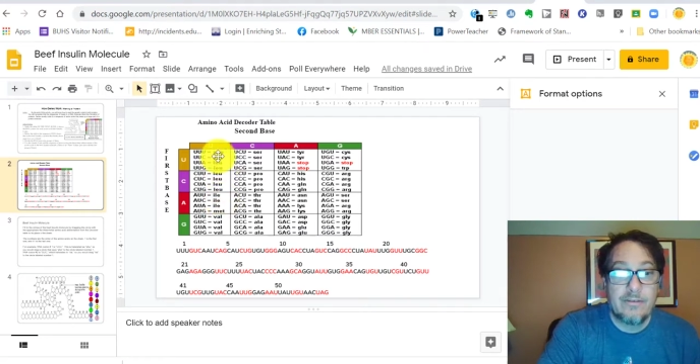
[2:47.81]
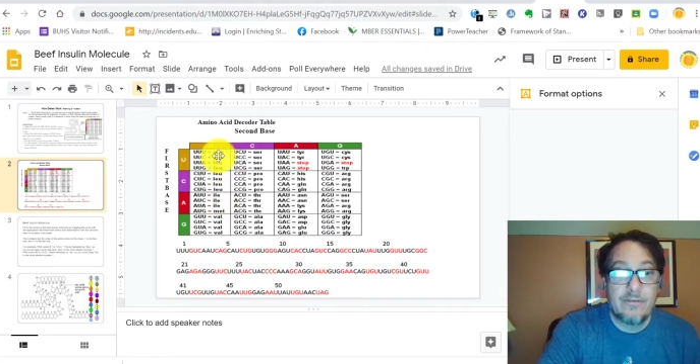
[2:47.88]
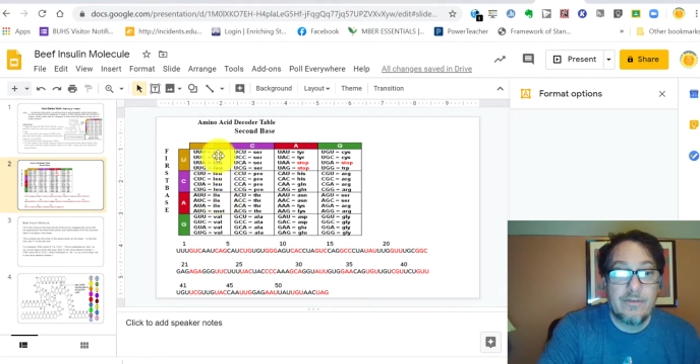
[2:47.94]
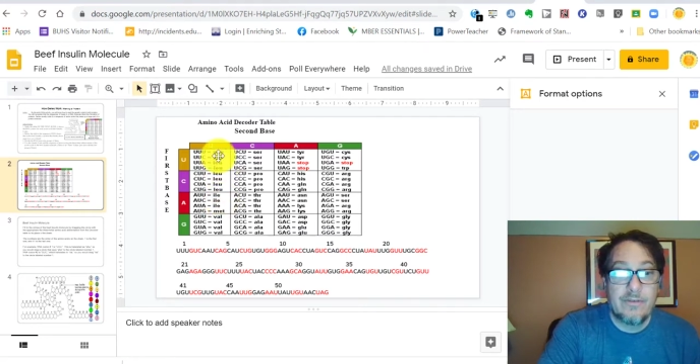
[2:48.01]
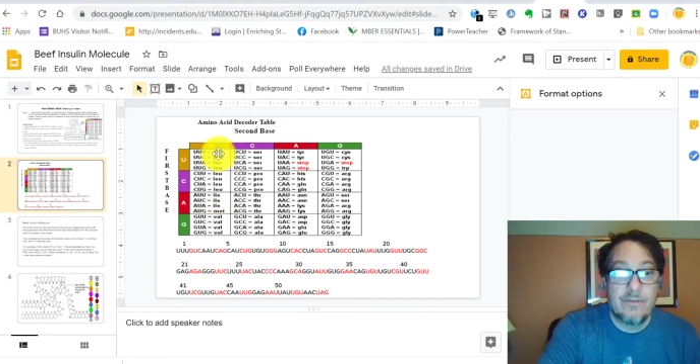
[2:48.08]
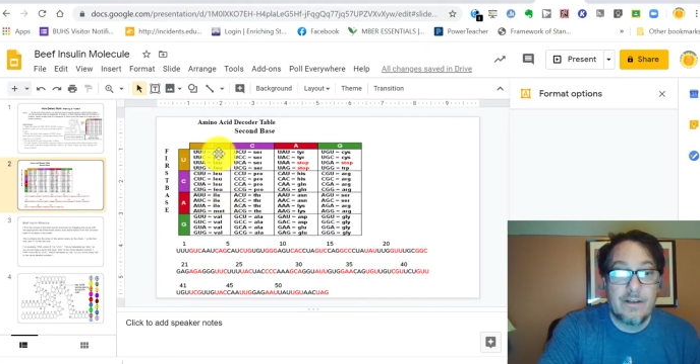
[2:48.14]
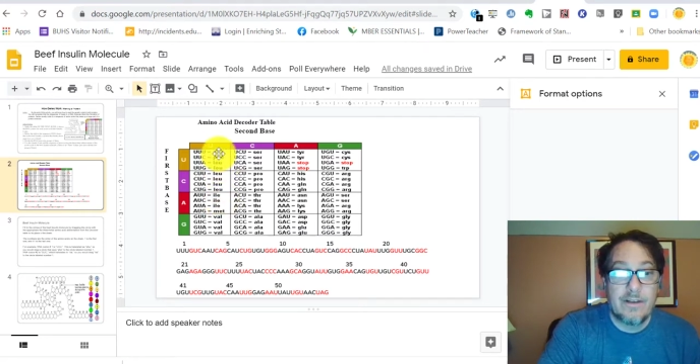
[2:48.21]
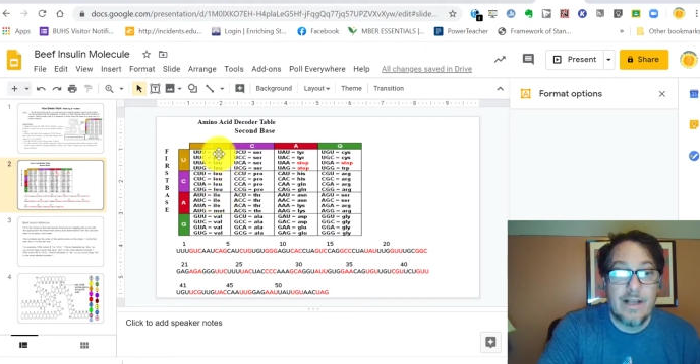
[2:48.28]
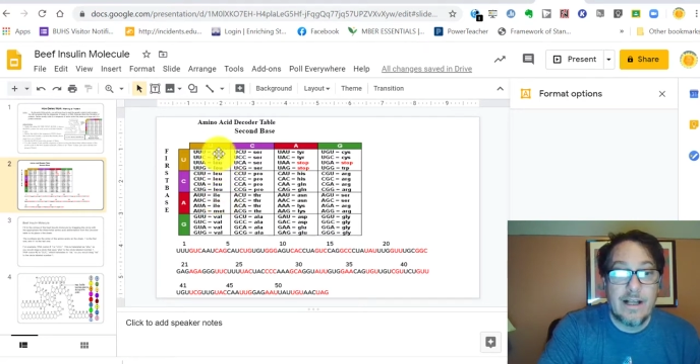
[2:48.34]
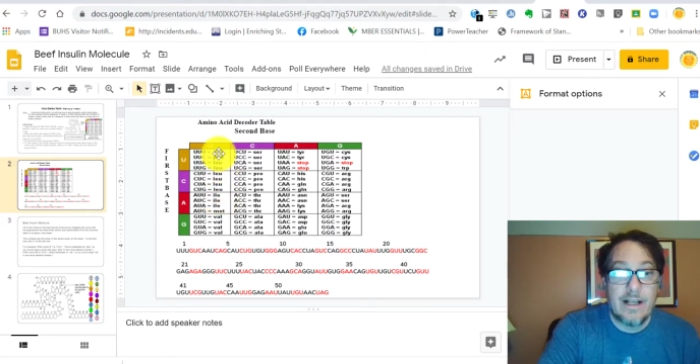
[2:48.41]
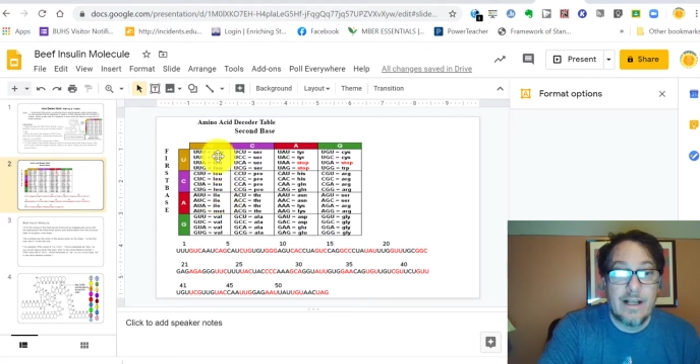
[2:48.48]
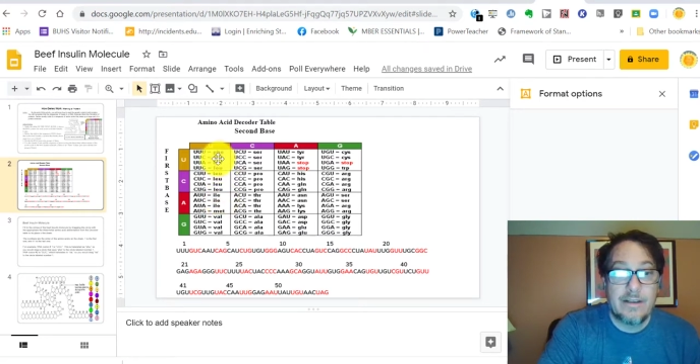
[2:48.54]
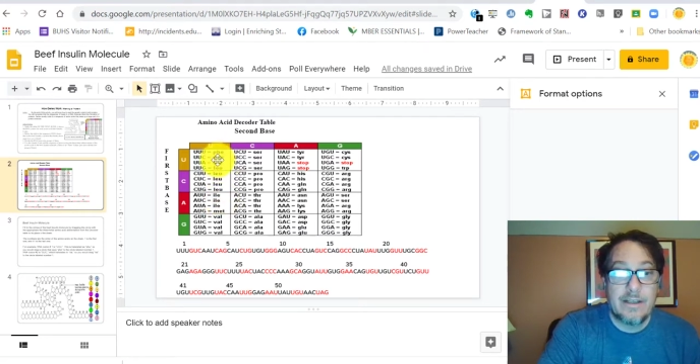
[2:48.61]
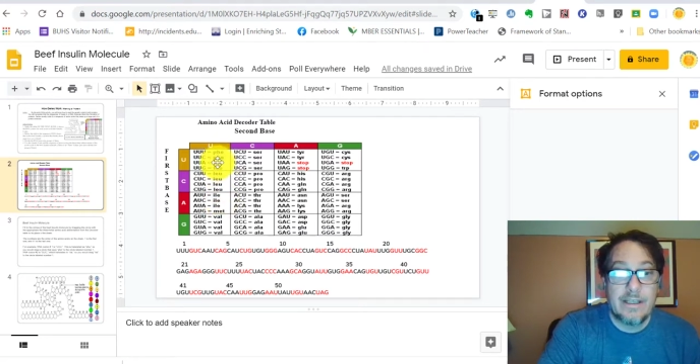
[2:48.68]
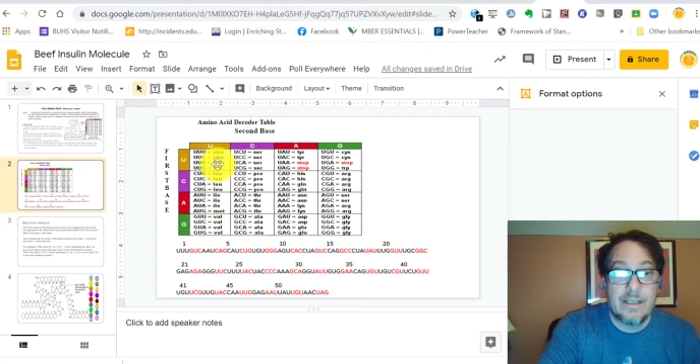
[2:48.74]

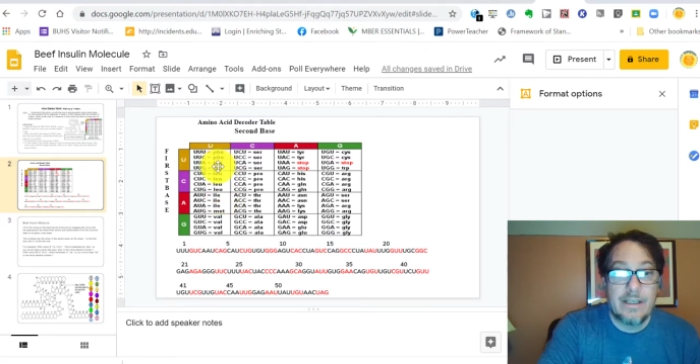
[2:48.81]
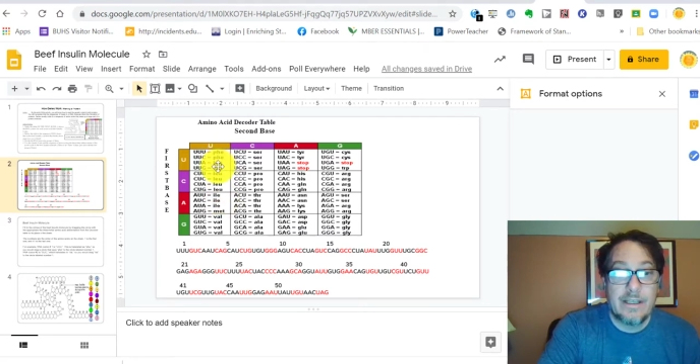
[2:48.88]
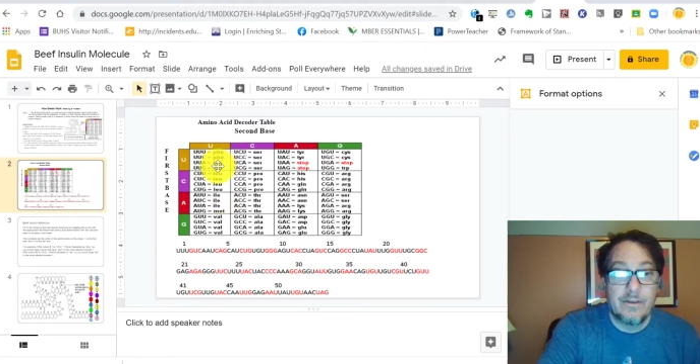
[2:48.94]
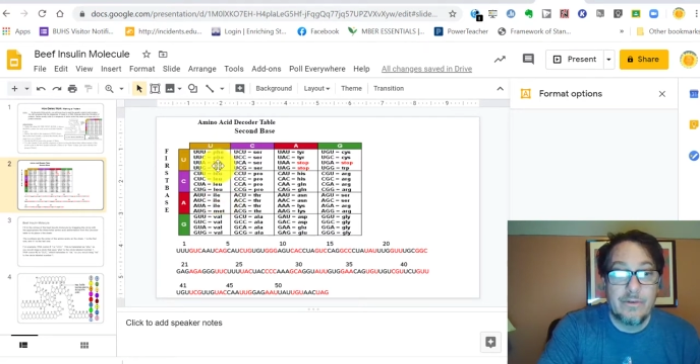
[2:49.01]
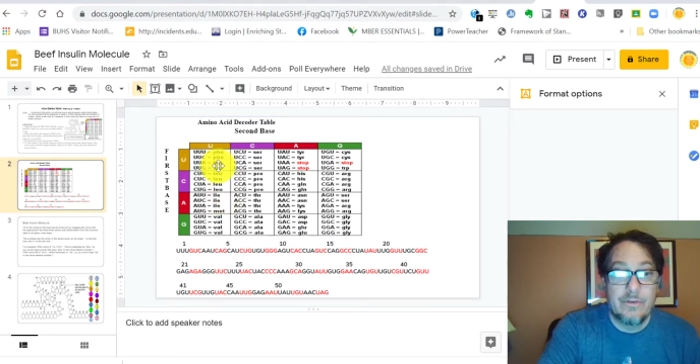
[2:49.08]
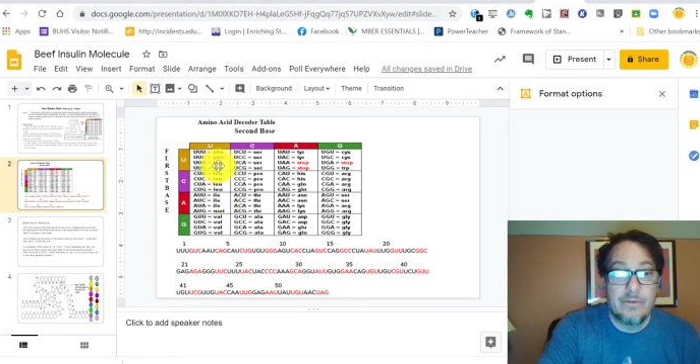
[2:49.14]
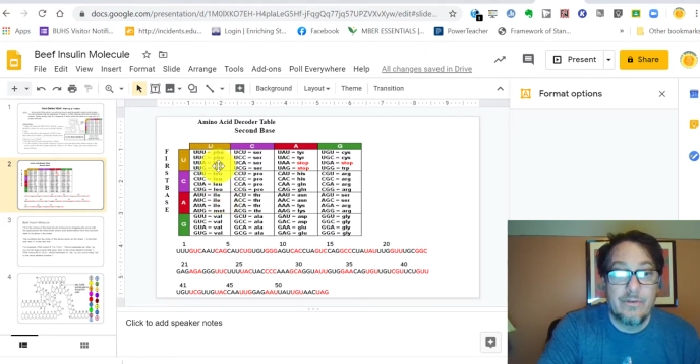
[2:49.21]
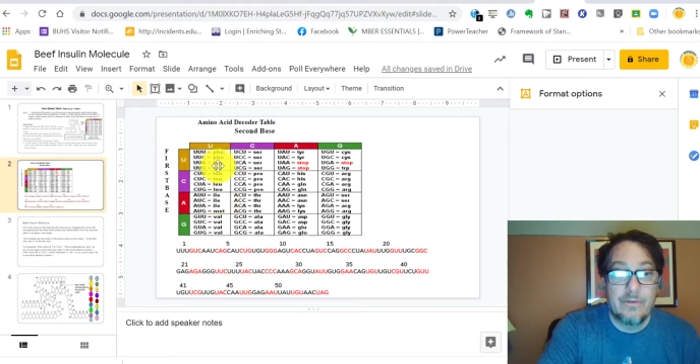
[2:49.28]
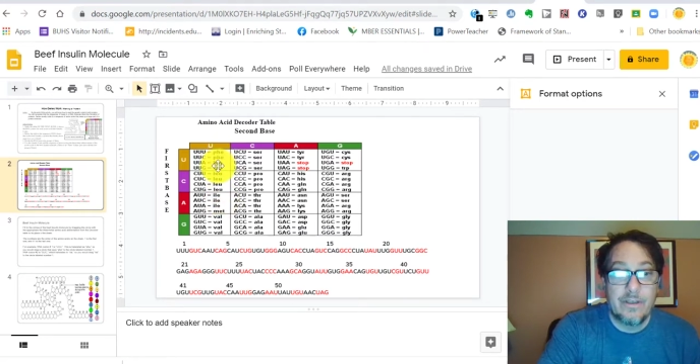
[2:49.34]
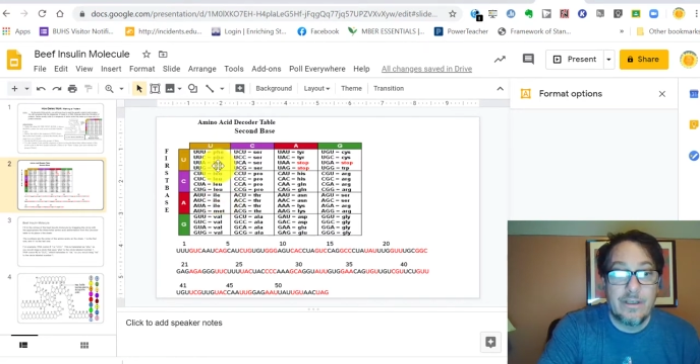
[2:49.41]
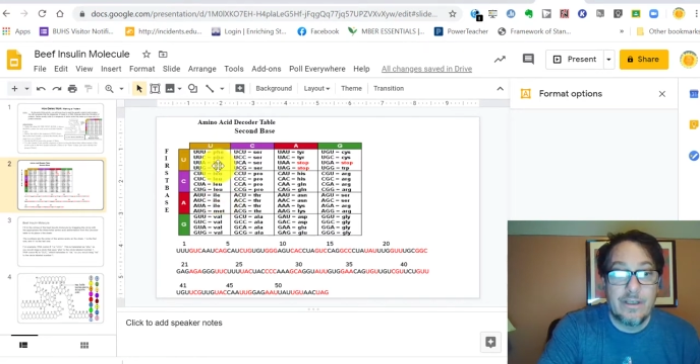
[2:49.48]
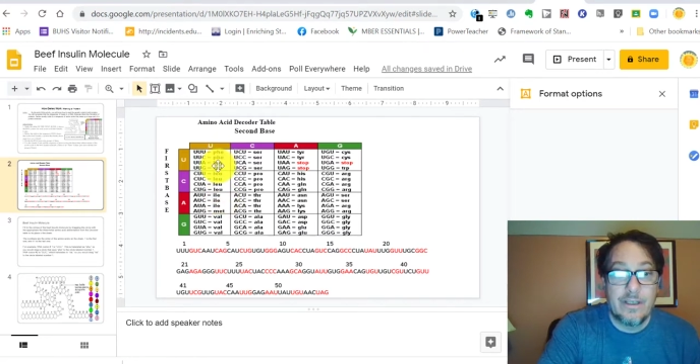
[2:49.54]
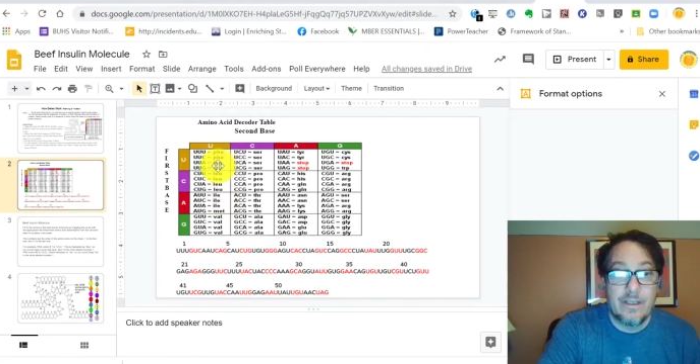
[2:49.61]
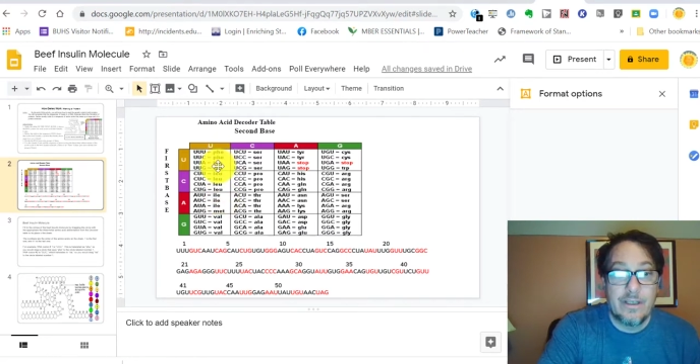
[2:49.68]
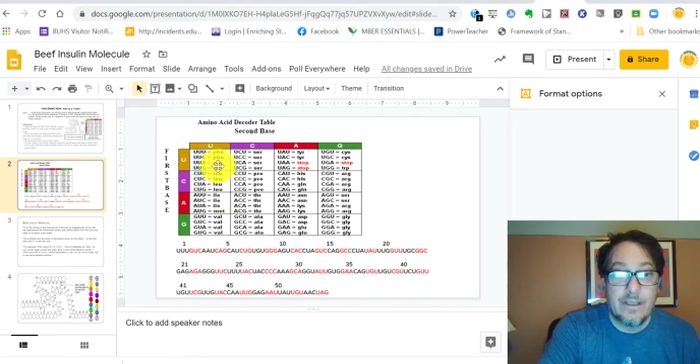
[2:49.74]
phenylalanine,
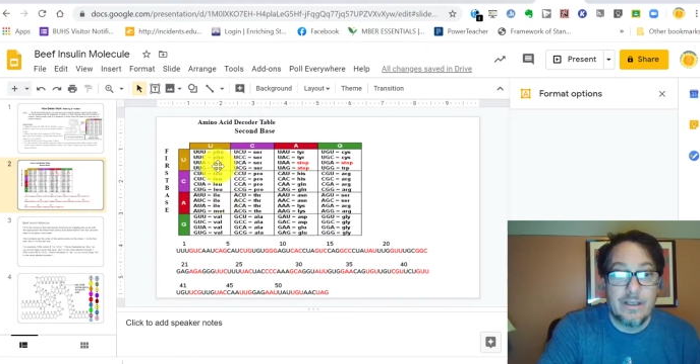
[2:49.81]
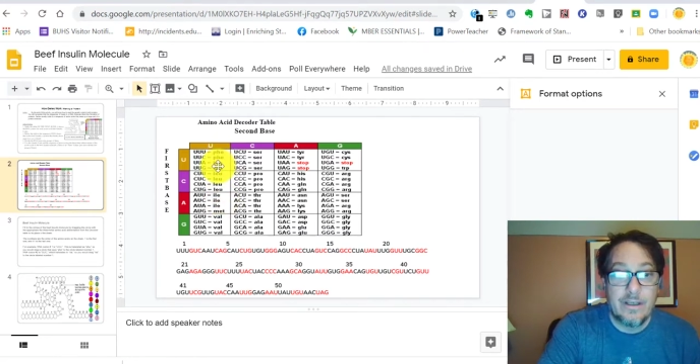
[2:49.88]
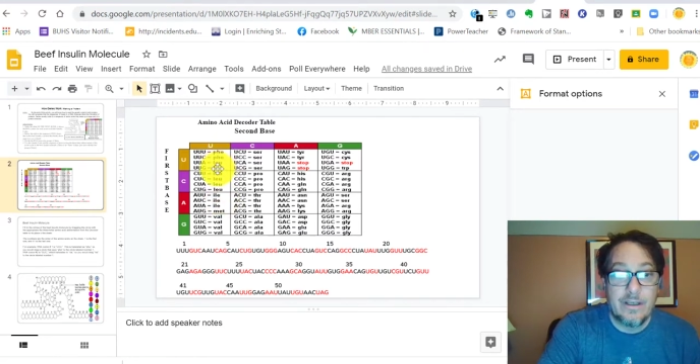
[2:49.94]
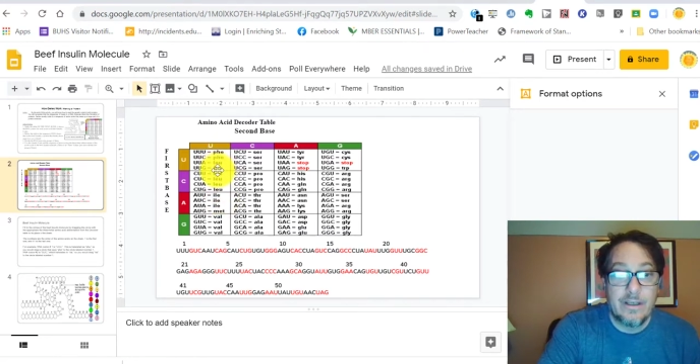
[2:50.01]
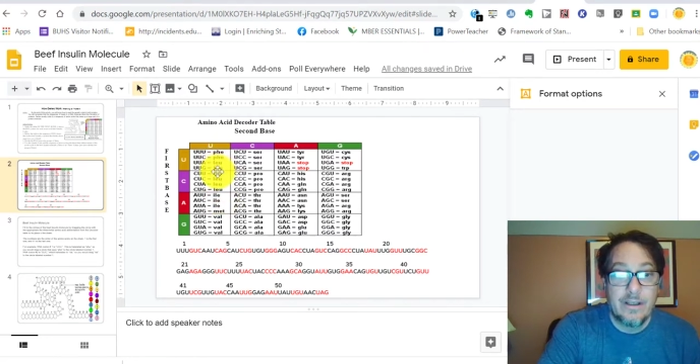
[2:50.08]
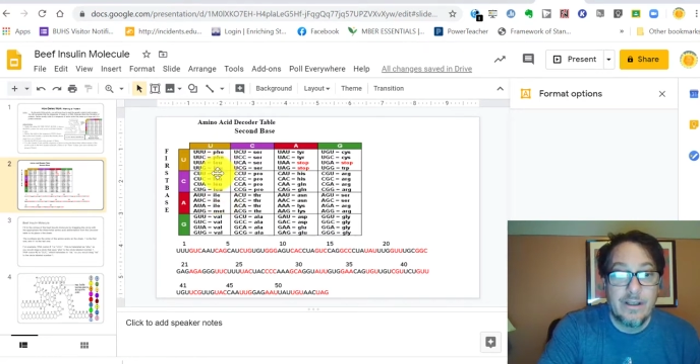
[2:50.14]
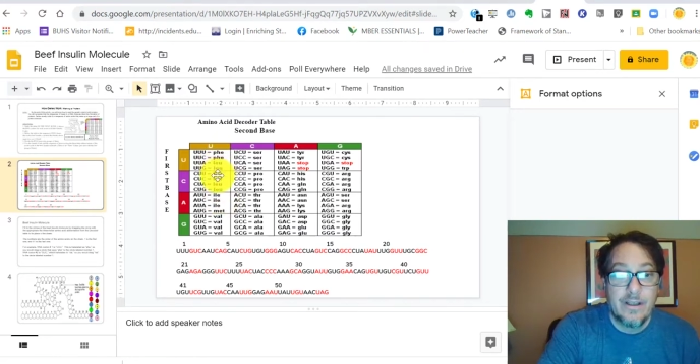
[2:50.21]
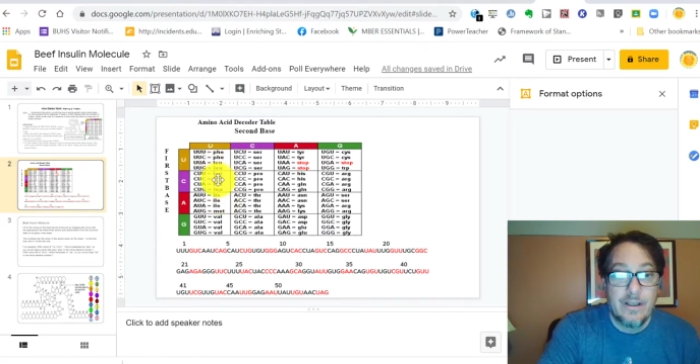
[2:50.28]
leucine,